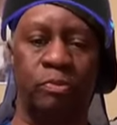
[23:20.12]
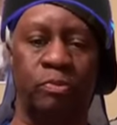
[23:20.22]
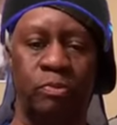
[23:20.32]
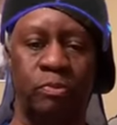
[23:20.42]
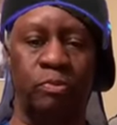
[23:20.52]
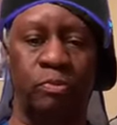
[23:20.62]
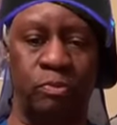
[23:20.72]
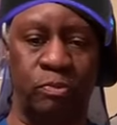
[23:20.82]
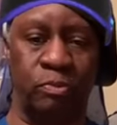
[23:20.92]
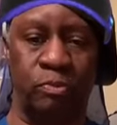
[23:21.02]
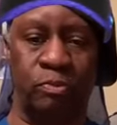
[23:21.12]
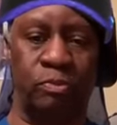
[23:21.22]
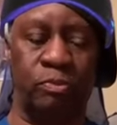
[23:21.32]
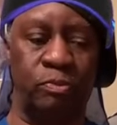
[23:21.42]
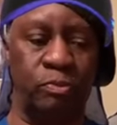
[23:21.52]
You just messed up
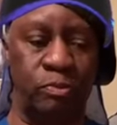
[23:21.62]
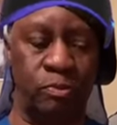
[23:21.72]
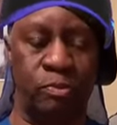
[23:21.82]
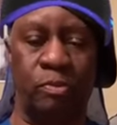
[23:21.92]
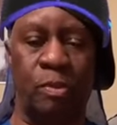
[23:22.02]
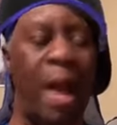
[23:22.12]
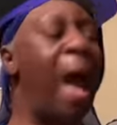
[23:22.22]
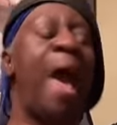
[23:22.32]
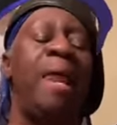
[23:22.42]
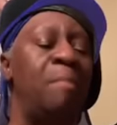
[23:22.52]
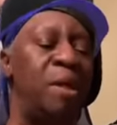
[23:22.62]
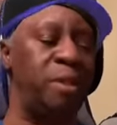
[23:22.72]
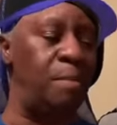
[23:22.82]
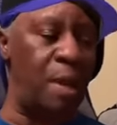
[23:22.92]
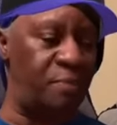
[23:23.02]
every measurement I ever. I ain't
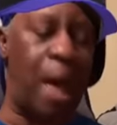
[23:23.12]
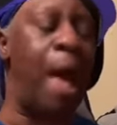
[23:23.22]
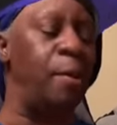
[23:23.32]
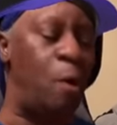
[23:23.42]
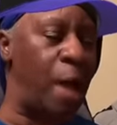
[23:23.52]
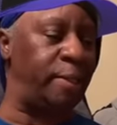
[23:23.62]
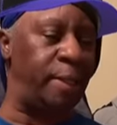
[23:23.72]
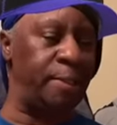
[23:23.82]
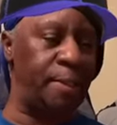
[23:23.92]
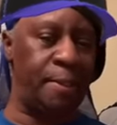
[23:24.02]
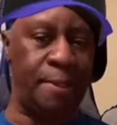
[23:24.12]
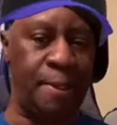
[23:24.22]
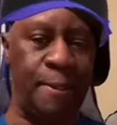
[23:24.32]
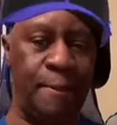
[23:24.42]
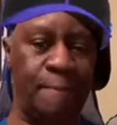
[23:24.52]
messed up life. nothing. I know I did. He
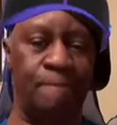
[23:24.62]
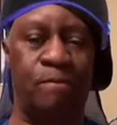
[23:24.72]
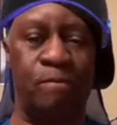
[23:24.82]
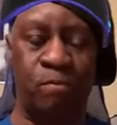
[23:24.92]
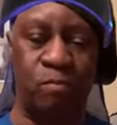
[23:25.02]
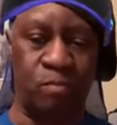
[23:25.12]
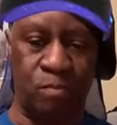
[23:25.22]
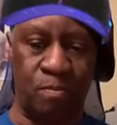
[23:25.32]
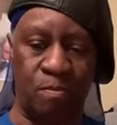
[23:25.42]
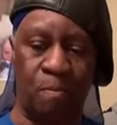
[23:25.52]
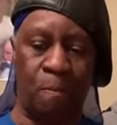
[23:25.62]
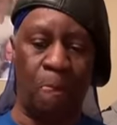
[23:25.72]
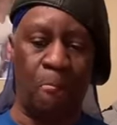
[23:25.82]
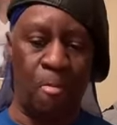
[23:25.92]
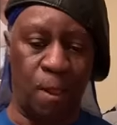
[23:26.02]
said, "When you put somebody in the
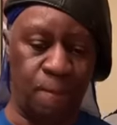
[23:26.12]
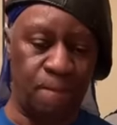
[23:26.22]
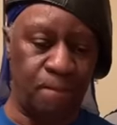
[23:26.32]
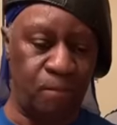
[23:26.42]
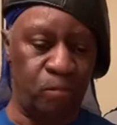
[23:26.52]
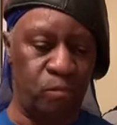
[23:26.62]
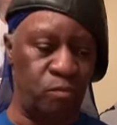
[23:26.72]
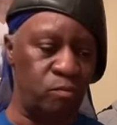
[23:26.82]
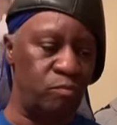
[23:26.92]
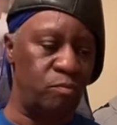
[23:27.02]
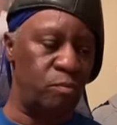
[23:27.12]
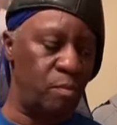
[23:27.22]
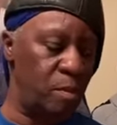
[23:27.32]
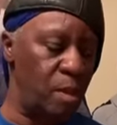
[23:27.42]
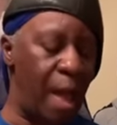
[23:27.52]
ground, that's seven inches." Do you know what
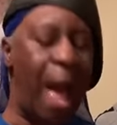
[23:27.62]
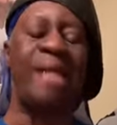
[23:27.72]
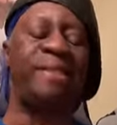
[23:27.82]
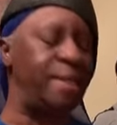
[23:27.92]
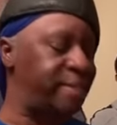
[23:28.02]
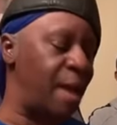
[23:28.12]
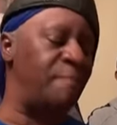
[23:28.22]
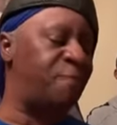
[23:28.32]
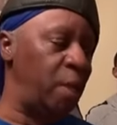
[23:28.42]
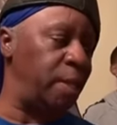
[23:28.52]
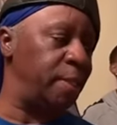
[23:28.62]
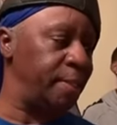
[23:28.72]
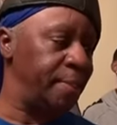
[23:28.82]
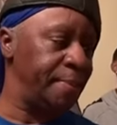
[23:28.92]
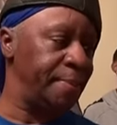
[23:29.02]
seven inches is? I said seven never feet.
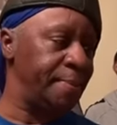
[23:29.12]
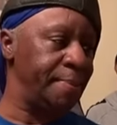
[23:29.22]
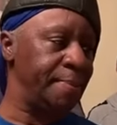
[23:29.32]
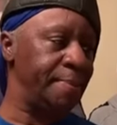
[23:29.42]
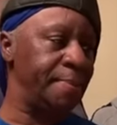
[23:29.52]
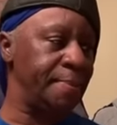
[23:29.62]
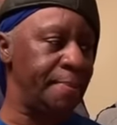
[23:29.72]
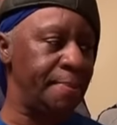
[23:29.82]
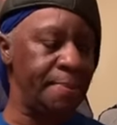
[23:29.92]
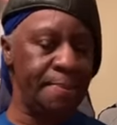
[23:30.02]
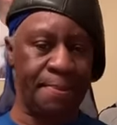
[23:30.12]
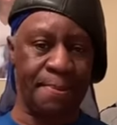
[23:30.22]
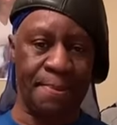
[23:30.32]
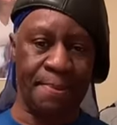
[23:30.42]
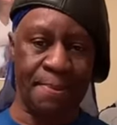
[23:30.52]
Mind, never mind.
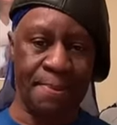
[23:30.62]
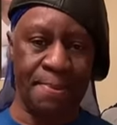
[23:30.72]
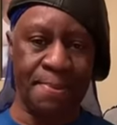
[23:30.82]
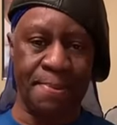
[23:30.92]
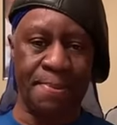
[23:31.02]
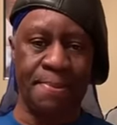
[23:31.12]
Seven feet.